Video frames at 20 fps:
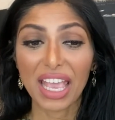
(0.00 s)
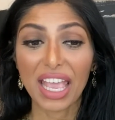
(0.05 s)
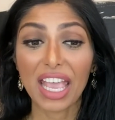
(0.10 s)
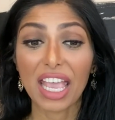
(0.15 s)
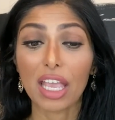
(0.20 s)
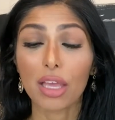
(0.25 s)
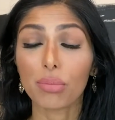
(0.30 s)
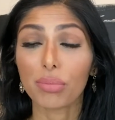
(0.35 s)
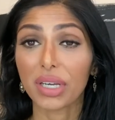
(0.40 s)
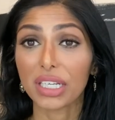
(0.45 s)

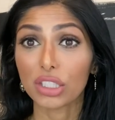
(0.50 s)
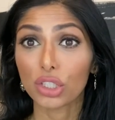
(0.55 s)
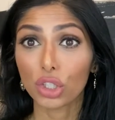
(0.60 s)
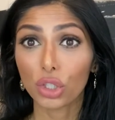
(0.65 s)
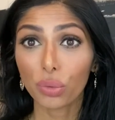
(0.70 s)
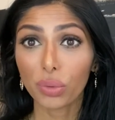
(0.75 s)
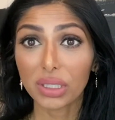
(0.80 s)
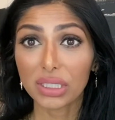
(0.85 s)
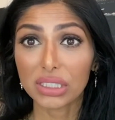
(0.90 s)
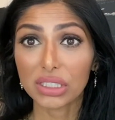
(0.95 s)
And by
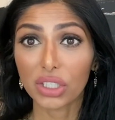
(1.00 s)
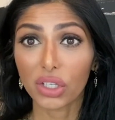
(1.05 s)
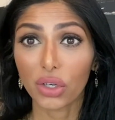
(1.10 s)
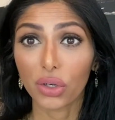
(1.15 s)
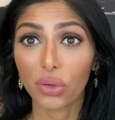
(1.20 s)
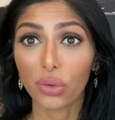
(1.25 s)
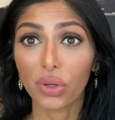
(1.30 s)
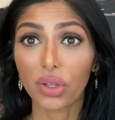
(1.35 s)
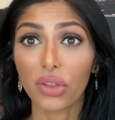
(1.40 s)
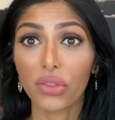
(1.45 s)
doing
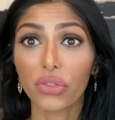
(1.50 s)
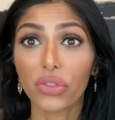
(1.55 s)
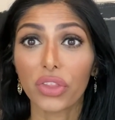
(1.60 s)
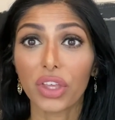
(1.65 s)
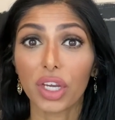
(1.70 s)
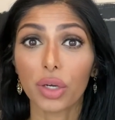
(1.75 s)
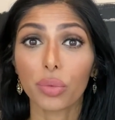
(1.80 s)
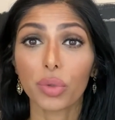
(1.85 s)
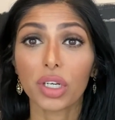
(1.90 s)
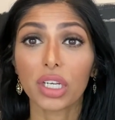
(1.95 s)
so,
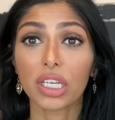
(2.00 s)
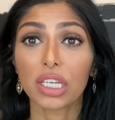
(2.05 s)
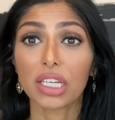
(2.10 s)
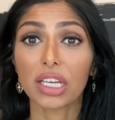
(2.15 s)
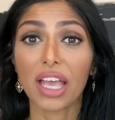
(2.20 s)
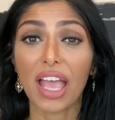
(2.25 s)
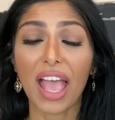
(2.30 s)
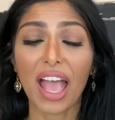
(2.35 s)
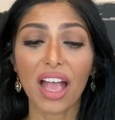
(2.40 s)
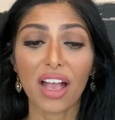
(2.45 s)
they were going to
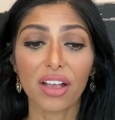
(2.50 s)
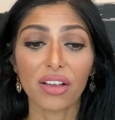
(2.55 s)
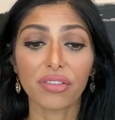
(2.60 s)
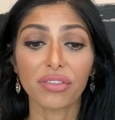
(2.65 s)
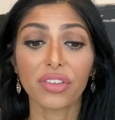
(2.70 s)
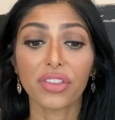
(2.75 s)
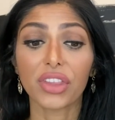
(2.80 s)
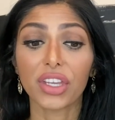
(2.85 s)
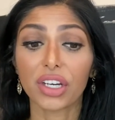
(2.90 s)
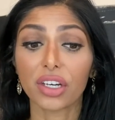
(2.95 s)
have
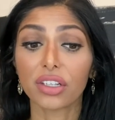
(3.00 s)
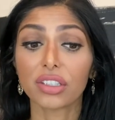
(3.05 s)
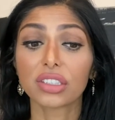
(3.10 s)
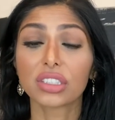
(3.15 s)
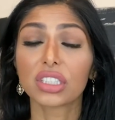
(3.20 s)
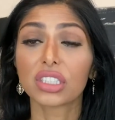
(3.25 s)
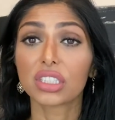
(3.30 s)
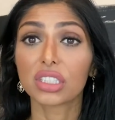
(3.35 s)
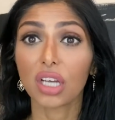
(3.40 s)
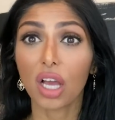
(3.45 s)
their
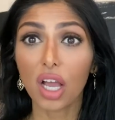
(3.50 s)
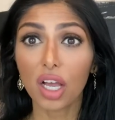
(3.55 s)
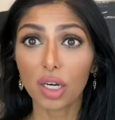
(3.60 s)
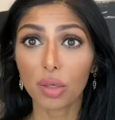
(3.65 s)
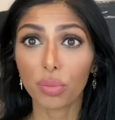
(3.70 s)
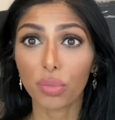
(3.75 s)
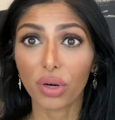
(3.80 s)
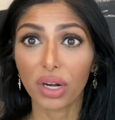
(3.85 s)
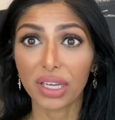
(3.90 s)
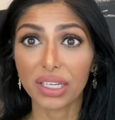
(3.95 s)

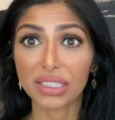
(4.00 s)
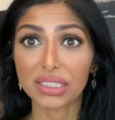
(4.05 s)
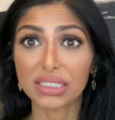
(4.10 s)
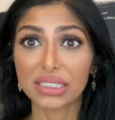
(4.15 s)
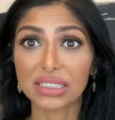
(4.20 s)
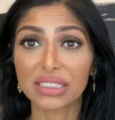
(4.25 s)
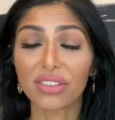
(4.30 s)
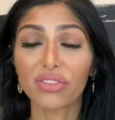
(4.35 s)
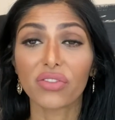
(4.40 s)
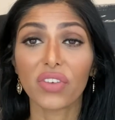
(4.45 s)
stock
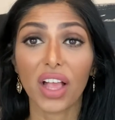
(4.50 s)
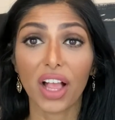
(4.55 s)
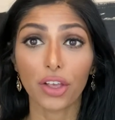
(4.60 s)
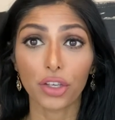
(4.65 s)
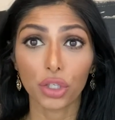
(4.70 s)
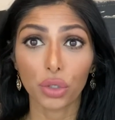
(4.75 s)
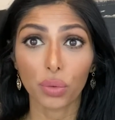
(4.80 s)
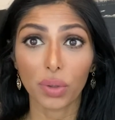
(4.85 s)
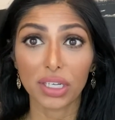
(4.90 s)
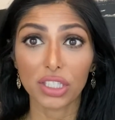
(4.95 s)
price
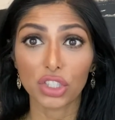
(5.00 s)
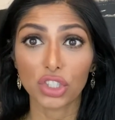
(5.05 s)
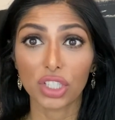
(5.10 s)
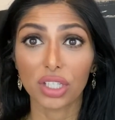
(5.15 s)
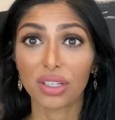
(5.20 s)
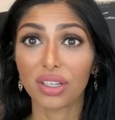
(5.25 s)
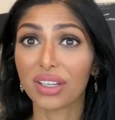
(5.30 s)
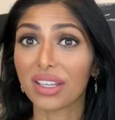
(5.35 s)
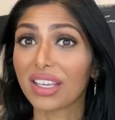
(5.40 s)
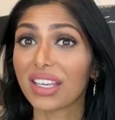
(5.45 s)

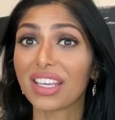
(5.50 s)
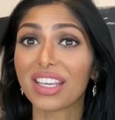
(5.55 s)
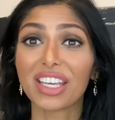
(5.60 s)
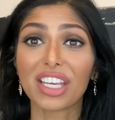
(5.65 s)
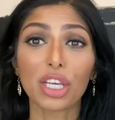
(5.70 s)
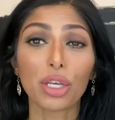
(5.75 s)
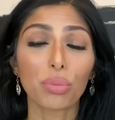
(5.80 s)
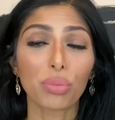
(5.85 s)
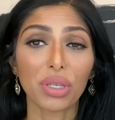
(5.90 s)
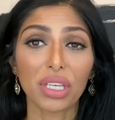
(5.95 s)
valuation
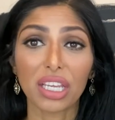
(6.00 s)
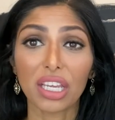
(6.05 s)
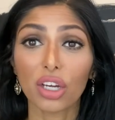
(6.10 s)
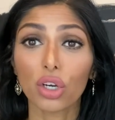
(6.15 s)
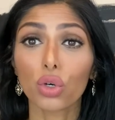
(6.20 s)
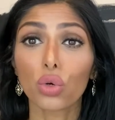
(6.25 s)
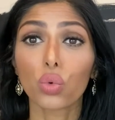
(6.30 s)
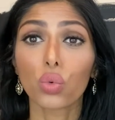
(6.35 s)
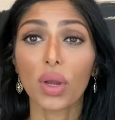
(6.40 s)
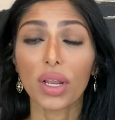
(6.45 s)
be
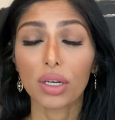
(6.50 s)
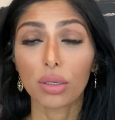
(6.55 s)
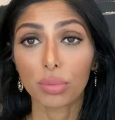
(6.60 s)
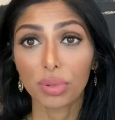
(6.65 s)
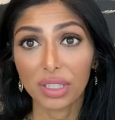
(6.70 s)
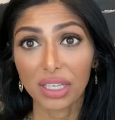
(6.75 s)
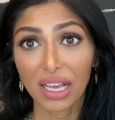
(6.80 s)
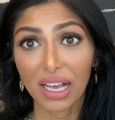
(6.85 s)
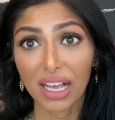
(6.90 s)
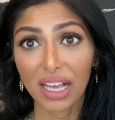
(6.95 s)

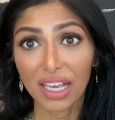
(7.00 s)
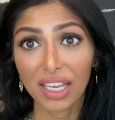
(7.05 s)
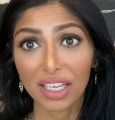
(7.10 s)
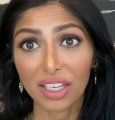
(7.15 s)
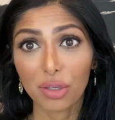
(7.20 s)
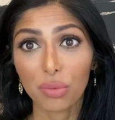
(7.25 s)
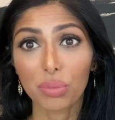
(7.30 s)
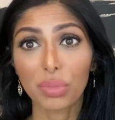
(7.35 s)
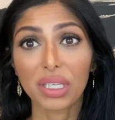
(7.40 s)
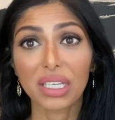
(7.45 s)
incredibly high,
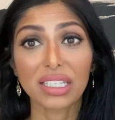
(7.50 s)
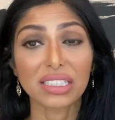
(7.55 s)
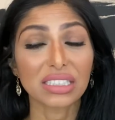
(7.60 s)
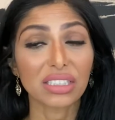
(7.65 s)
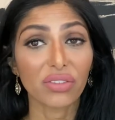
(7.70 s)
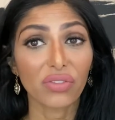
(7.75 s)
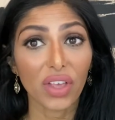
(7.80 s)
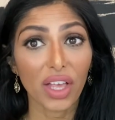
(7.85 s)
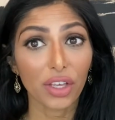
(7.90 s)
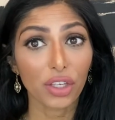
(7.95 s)
because the
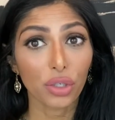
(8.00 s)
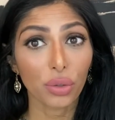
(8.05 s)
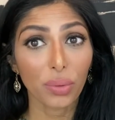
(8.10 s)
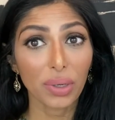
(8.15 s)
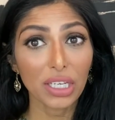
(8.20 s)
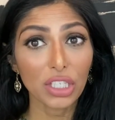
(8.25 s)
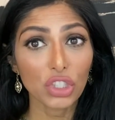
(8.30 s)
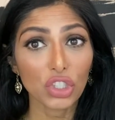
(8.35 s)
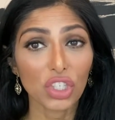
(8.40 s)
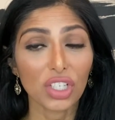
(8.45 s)

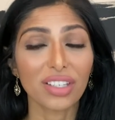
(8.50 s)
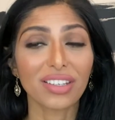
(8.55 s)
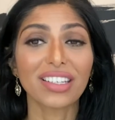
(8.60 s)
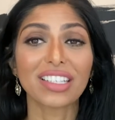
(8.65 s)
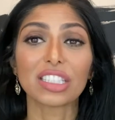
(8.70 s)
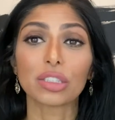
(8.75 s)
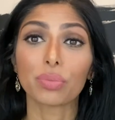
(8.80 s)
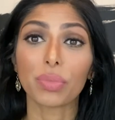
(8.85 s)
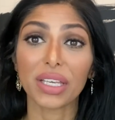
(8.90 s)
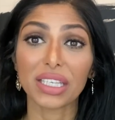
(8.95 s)
valuation
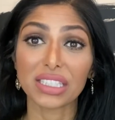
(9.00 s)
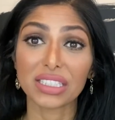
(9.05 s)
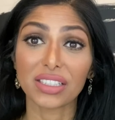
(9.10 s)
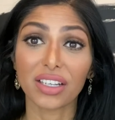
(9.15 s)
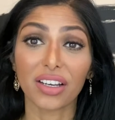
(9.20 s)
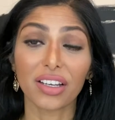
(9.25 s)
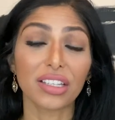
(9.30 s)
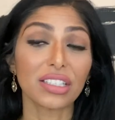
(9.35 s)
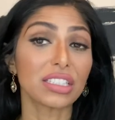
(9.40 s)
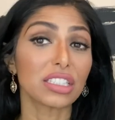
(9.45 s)
is based
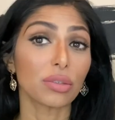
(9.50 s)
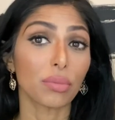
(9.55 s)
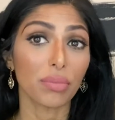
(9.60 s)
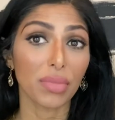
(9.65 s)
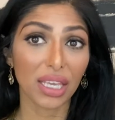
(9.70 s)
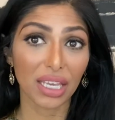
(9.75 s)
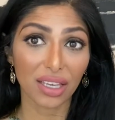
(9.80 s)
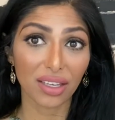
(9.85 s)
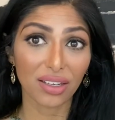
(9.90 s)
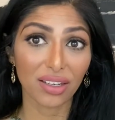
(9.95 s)
on
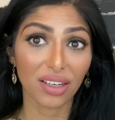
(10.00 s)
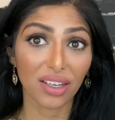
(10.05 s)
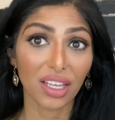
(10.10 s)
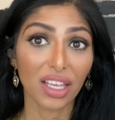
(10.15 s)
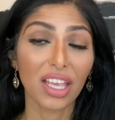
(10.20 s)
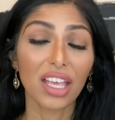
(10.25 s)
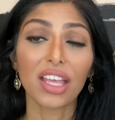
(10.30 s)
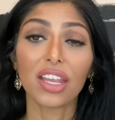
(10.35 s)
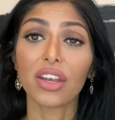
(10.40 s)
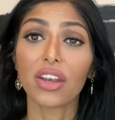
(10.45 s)
demand,
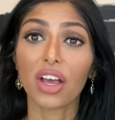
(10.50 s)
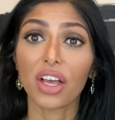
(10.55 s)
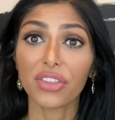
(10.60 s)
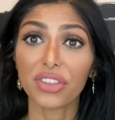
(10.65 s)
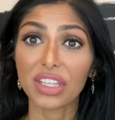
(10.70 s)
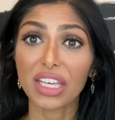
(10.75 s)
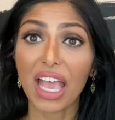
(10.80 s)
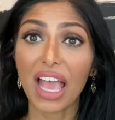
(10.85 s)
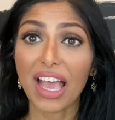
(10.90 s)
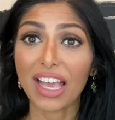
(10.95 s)
not
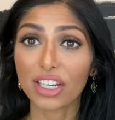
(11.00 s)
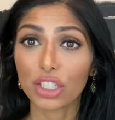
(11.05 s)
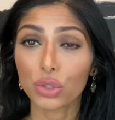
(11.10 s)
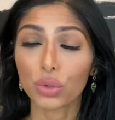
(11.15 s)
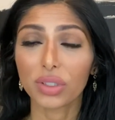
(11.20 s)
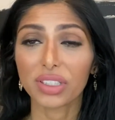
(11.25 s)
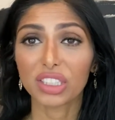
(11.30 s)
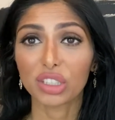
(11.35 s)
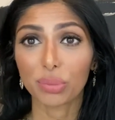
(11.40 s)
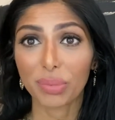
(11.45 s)
the actual
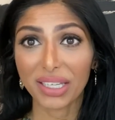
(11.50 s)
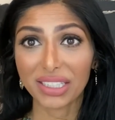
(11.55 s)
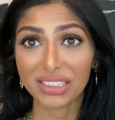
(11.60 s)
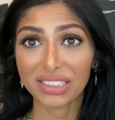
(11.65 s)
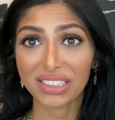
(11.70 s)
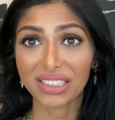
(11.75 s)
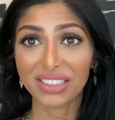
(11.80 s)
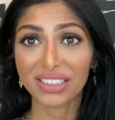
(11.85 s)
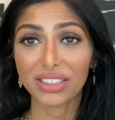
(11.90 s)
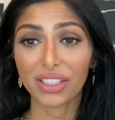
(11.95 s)

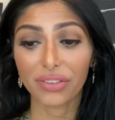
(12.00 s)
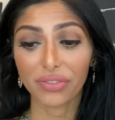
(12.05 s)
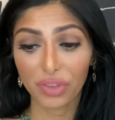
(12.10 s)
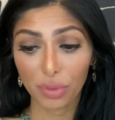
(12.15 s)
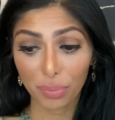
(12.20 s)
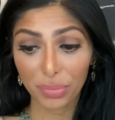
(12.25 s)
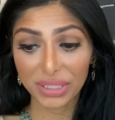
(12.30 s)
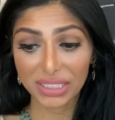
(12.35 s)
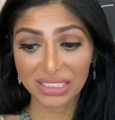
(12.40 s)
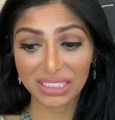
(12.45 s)
expenses of the
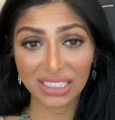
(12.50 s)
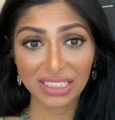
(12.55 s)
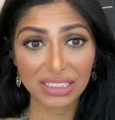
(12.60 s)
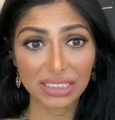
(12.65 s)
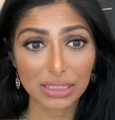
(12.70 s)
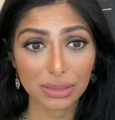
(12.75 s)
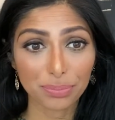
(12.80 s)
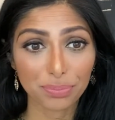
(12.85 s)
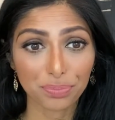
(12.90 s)
business.